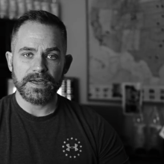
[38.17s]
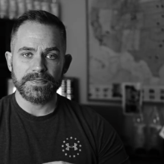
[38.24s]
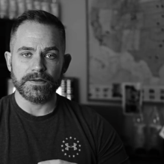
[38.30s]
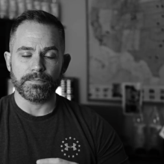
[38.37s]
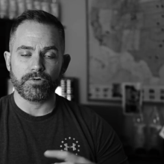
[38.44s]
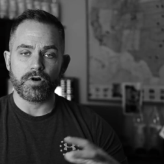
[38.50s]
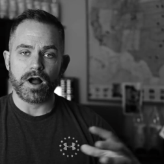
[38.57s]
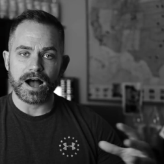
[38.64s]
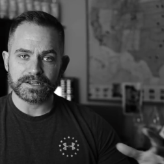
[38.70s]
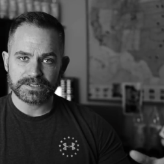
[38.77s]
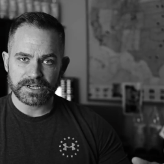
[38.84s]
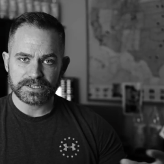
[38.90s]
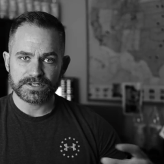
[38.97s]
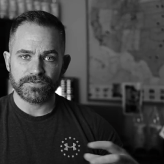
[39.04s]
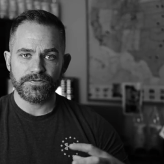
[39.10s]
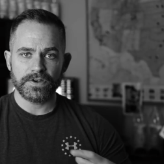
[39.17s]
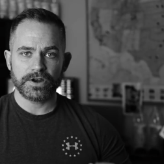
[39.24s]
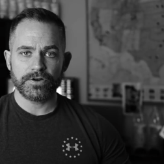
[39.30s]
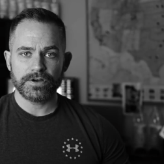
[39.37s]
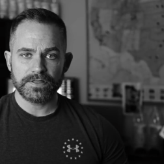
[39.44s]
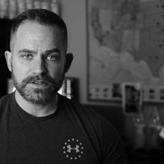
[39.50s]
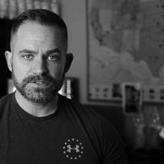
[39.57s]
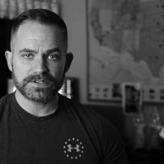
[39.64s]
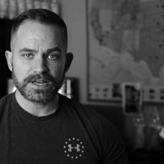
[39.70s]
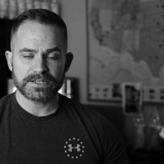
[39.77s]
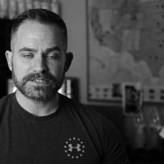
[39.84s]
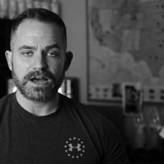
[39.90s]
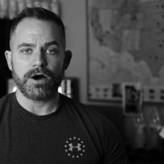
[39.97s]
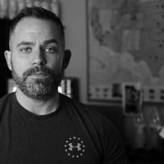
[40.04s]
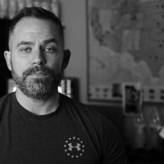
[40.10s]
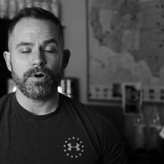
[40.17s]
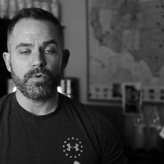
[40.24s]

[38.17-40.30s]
the process of figuring these things out,